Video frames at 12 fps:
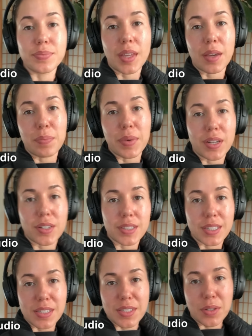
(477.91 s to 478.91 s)
I've been on
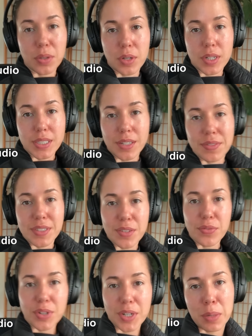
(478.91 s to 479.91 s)
this caloric deficit
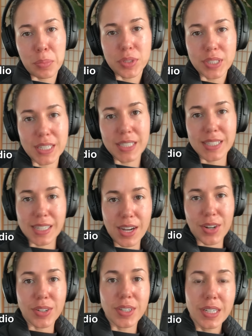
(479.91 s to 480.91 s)
for a couple days
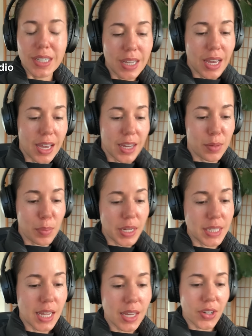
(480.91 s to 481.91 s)
now, and my
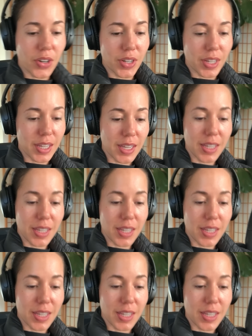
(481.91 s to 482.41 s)
take on it